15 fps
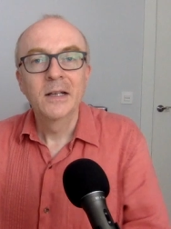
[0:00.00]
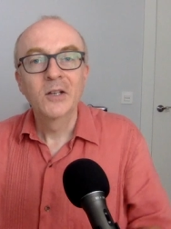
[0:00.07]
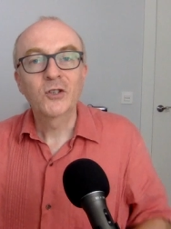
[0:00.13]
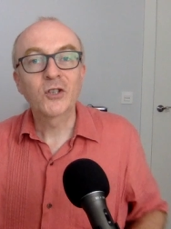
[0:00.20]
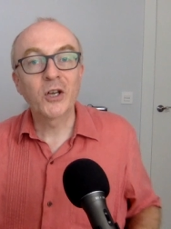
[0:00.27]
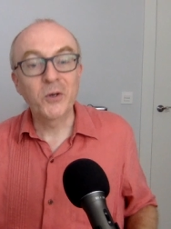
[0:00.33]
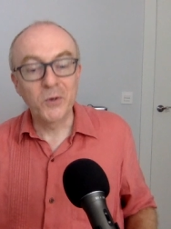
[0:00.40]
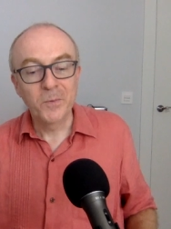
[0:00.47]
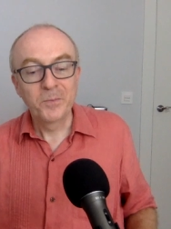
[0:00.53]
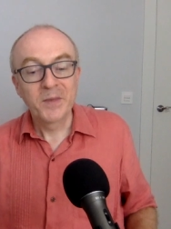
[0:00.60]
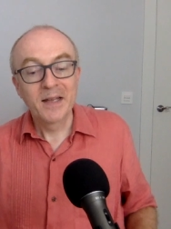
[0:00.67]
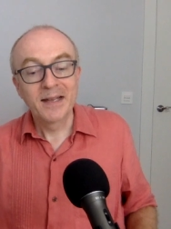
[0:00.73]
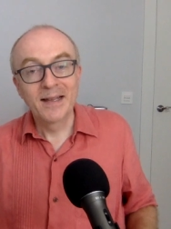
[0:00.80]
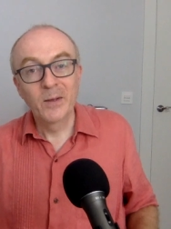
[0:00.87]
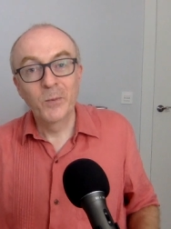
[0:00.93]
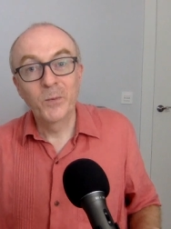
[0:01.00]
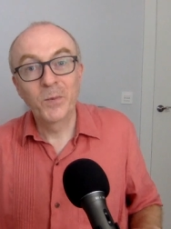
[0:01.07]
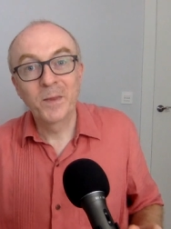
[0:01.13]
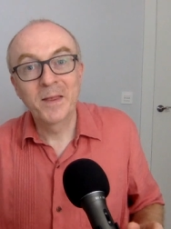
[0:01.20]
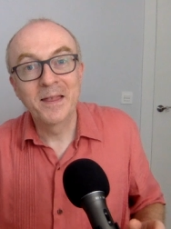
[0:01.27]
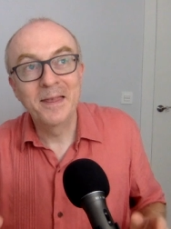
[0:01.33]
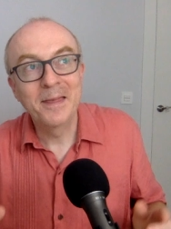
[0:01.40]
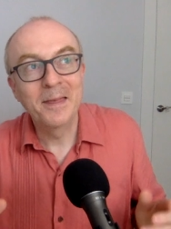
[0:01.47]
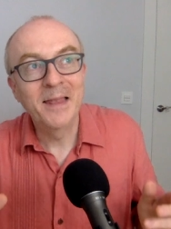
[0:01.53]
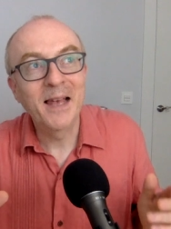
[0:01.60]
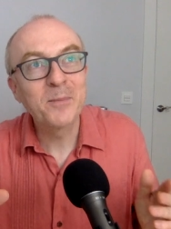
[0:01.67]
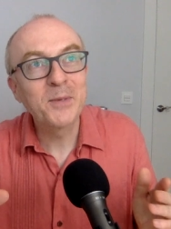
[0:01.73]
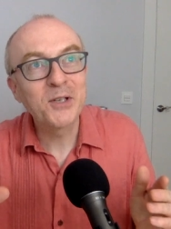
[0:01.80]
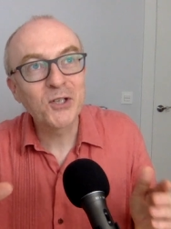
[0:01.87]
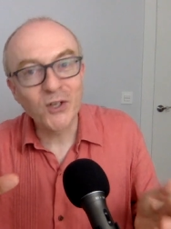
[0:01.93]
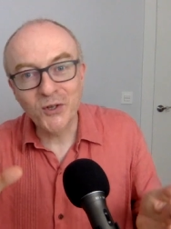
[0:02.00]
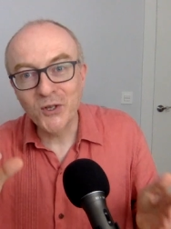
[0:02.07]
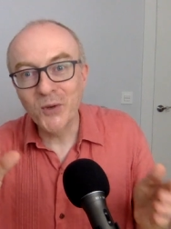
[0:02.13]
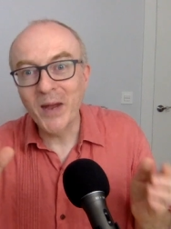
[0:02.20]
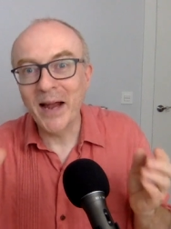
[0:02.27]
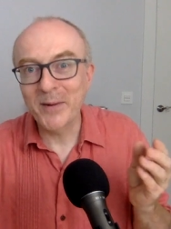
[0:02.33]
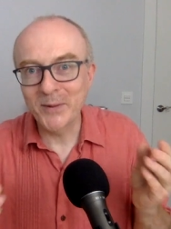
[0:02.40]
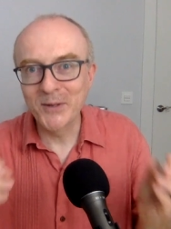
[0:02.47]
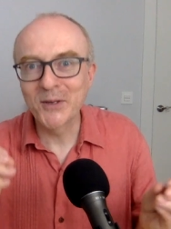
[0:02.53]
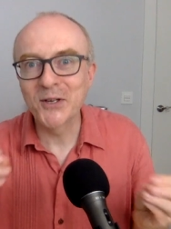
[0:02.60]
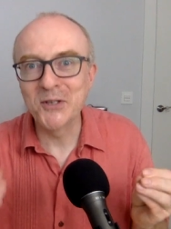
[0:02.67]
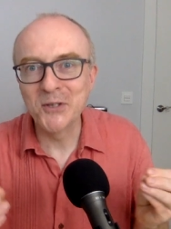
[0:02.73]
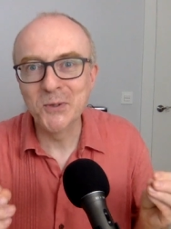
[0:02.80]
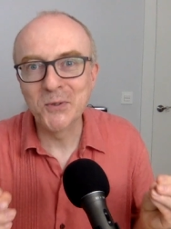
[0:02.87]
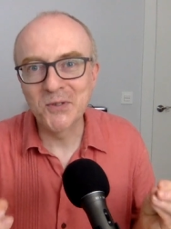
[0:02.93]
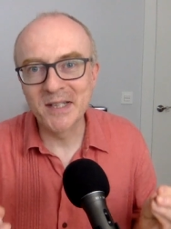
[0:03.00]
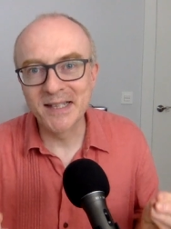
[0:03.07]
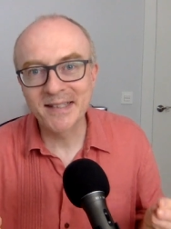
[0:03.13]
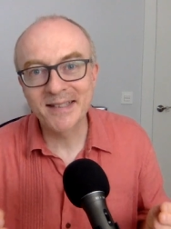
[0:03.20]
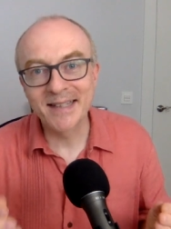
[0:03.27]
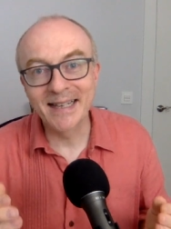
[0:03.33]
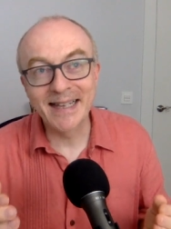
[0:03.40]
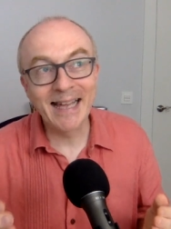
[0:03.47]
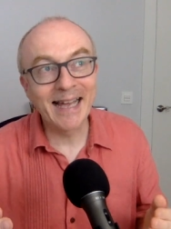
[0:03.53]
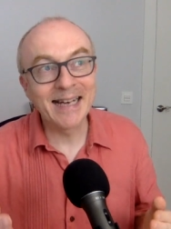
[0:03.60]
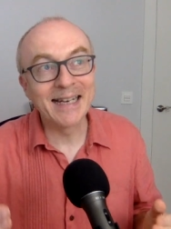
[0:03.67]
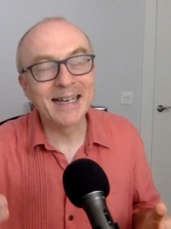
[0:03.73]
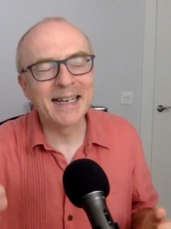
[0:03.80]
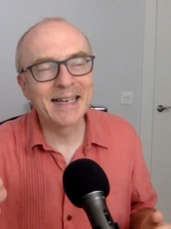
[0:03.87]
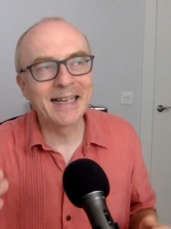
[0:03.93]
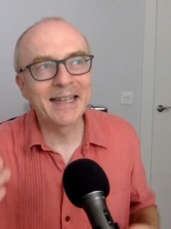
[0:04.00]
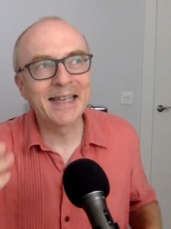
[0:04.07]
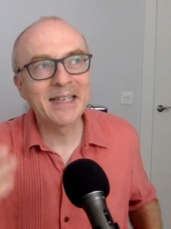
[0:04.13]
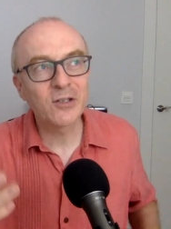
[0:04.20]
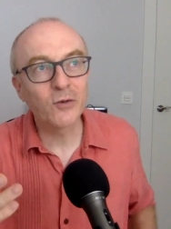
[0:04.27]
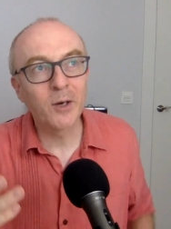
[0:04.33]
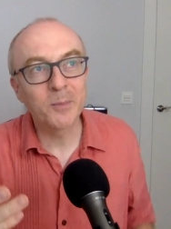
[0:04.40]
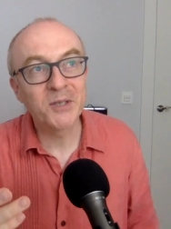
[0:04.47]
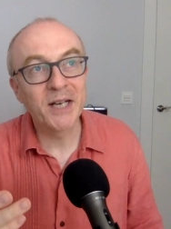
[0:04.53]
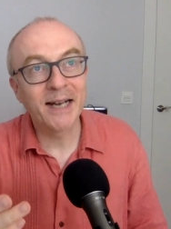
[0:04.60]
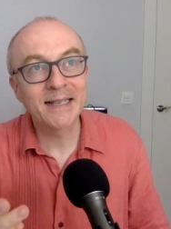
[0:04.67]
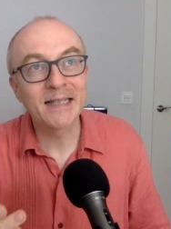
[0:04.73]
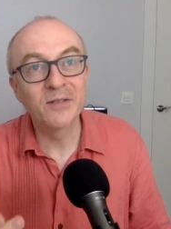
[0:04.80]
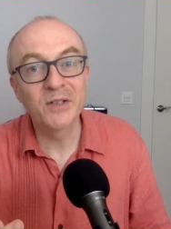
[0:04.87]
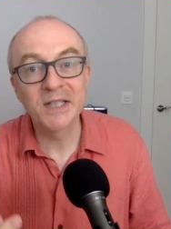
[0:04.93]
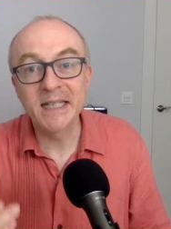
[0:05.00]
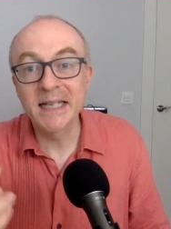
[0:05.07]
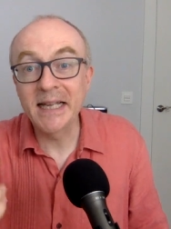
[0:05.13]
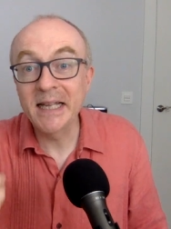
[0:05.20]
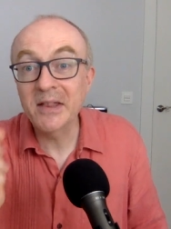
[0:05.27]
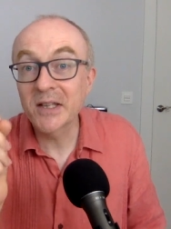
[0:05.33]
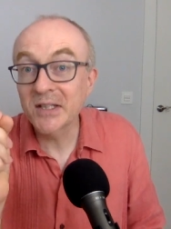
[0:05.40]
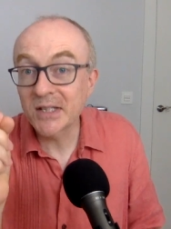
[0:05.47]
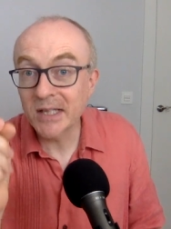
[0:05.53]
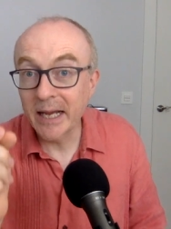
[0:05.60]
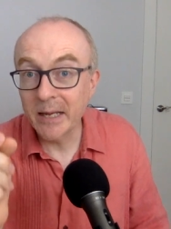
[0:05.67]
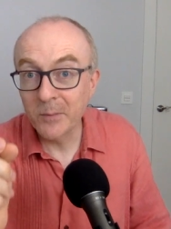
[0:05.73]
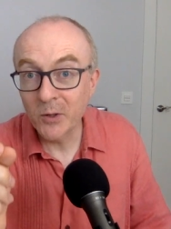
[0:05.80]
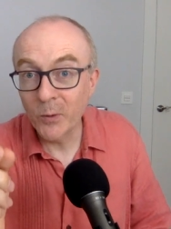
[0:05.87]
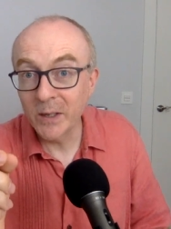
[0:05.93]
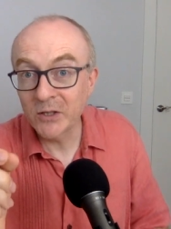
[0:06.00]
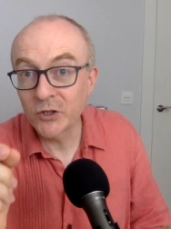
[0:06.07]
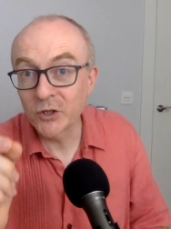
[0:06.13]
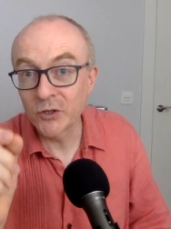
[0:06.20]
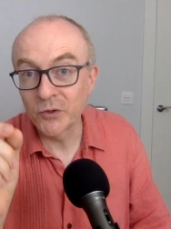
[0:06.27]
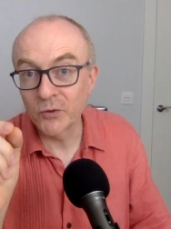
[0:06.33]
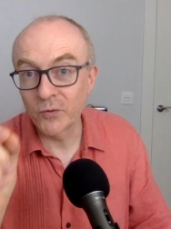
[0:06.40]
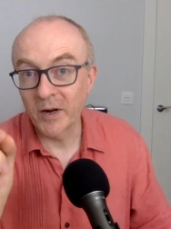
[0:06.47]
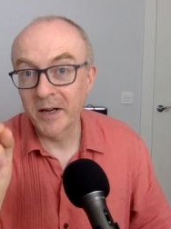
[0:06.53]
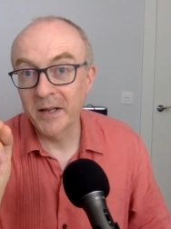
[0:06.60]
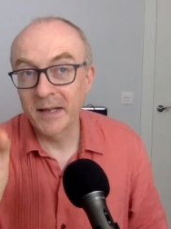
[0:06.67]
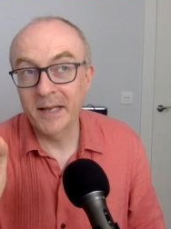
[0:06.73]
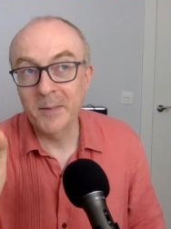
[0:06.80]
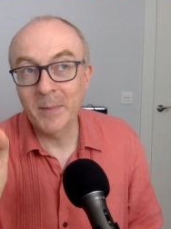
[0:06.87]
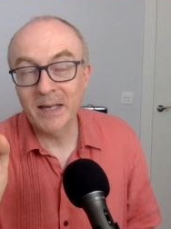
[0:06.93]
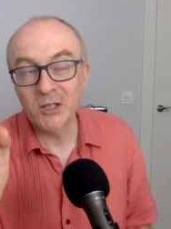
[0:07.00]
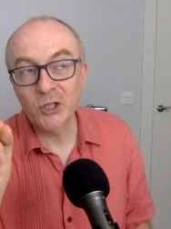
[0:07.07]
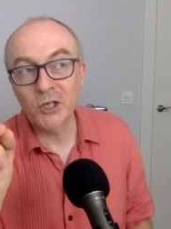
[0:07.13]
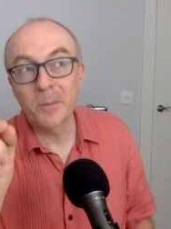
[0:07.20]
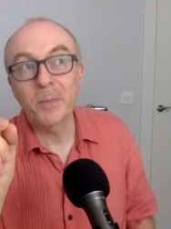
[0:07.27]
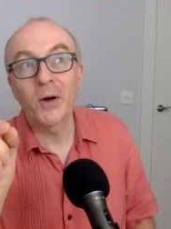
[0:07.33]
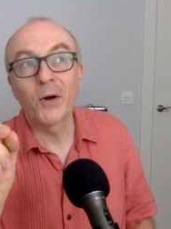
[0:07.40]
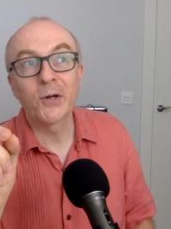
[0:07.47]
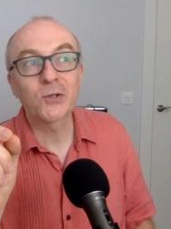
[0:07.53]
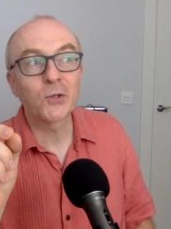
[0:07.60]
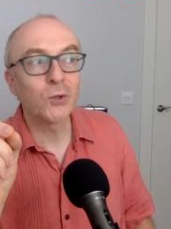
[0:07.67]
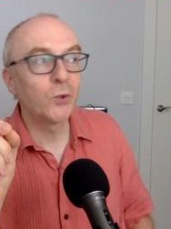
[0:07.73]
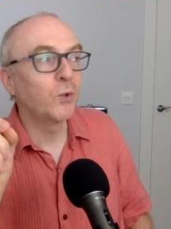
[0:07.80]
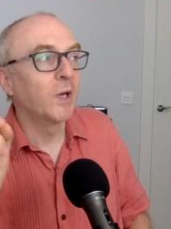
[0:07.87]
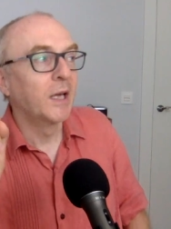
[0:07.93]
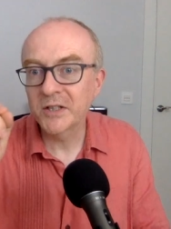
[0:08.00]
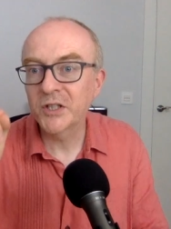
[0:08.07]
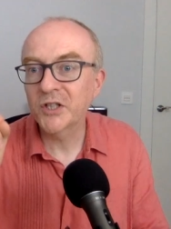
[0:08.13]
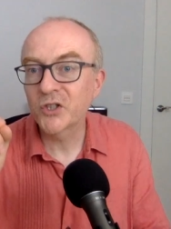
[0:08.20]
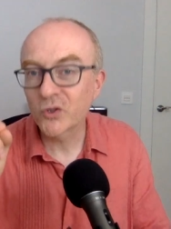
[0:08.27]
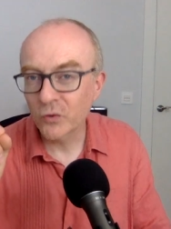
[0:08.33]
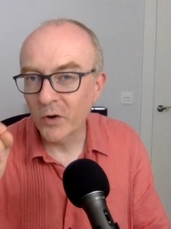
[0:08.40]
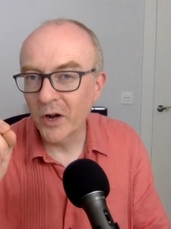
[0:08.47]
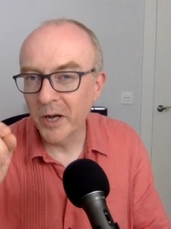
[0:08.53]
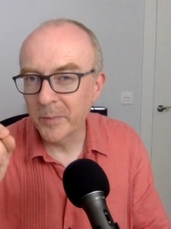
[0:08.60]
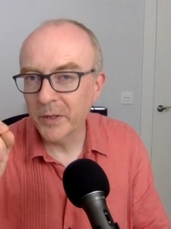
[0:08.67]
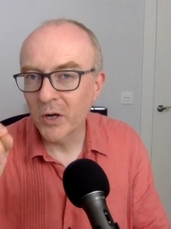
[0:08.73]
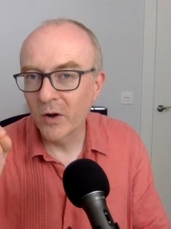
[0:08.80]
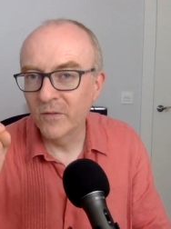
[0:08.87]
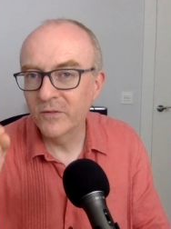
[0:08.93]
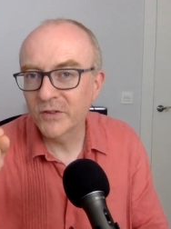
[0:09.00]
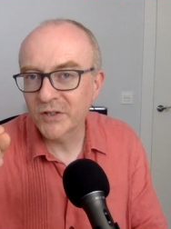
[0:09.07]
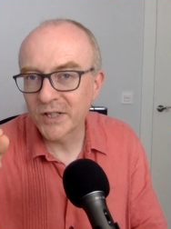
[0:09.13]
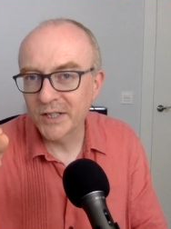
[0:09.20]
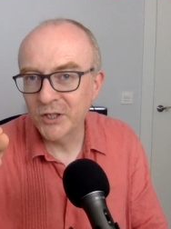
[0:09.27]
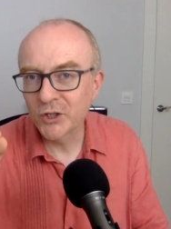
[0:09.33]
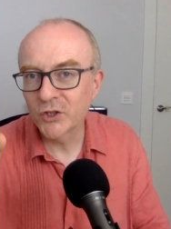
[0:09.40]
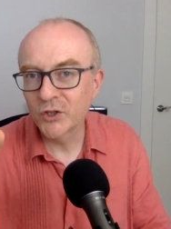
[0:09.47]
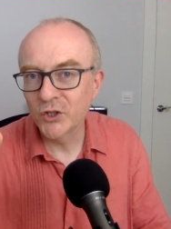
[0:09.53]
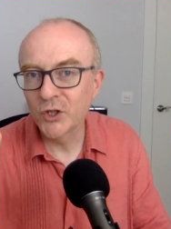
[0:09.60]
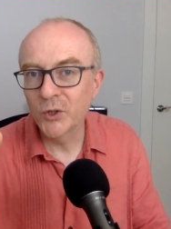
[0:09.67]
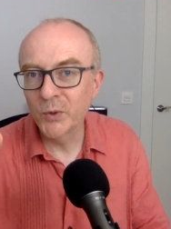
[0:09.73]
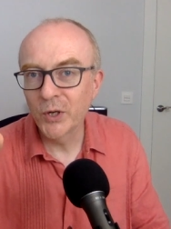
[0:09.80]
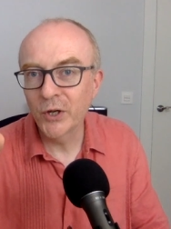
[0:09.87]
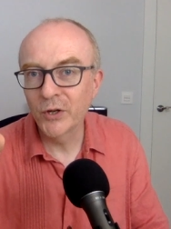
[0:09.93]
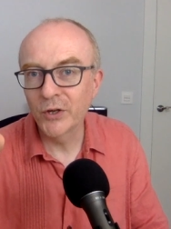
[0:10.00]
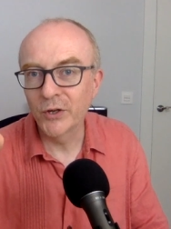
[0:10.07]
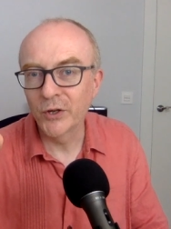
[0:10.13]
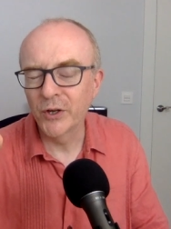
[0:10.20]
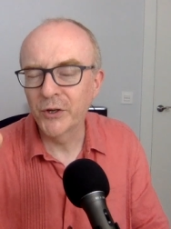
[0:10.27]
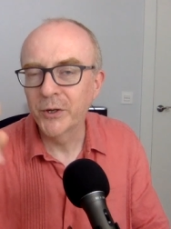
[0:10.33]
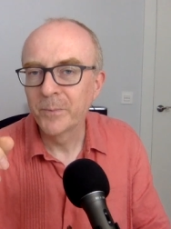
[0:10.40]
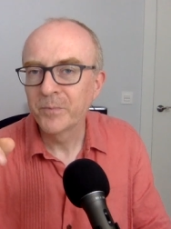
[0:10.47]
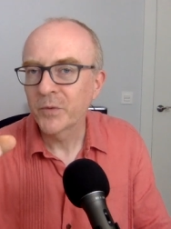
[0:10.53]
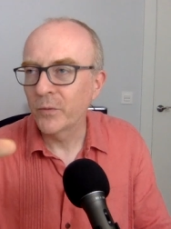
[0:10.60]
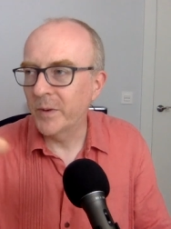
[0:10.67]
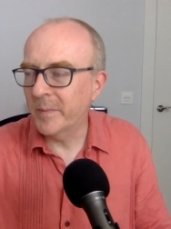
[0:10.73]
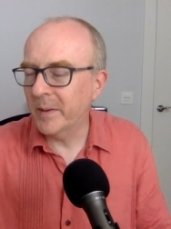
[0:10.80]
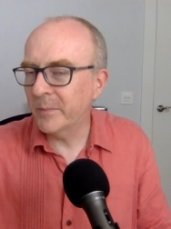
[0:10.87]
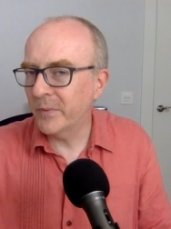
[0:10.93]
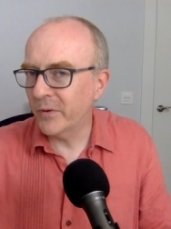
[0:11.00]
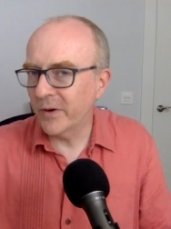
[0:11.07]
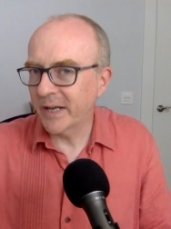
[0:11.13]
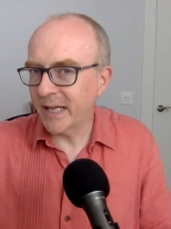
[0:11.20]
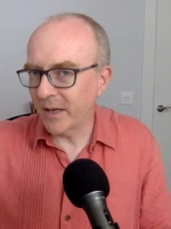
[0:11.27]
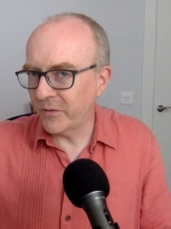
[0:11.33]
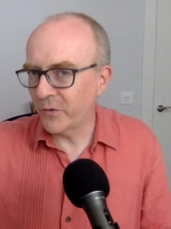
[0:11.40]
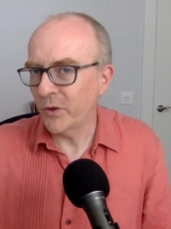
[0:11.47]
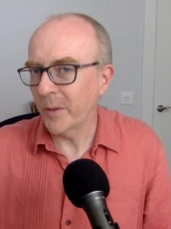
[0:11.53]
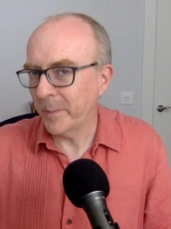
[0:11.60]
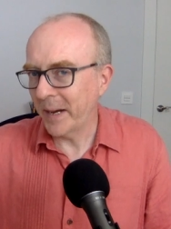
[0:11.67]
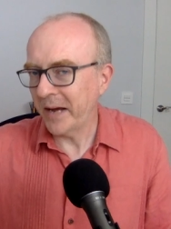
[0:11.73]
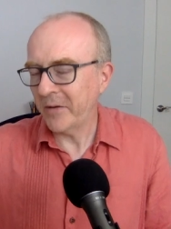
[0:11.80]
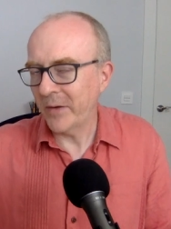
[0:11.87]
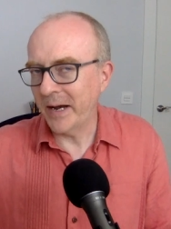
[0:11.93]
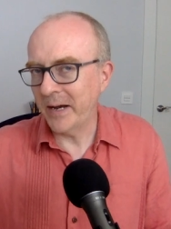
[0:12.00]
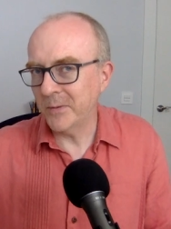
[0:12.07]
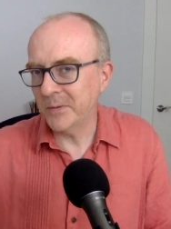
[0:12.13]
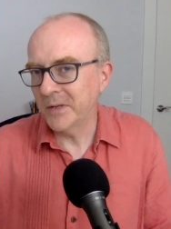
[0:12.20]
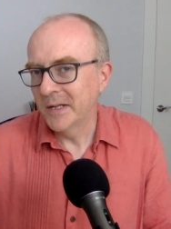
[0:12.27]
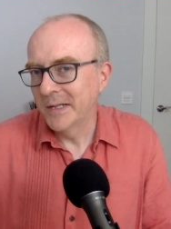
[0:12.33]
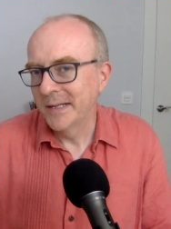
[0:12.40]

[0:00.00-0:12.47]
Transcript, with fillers: So let me show you how you can use this. Again, the interrupted activity in the same questions, right? Imagine a part two, describe a conversation you heard. Remember, I gave you the background,